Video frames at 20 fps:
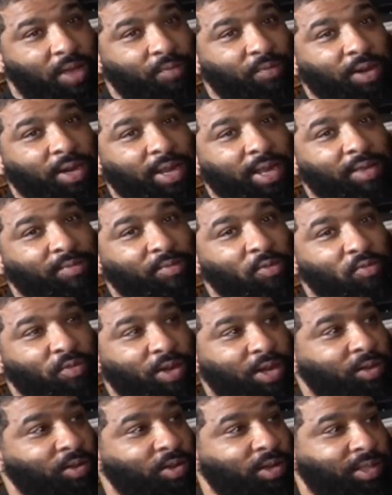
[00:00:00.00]
I think they have
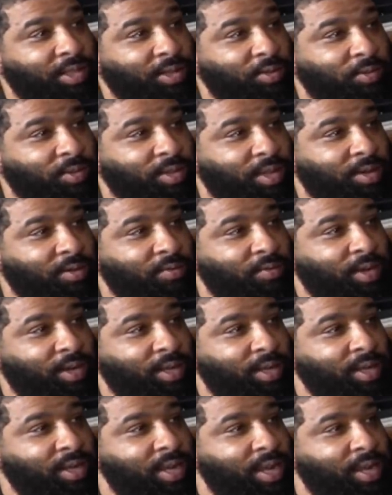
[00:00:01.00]
already got the deal done already, innit?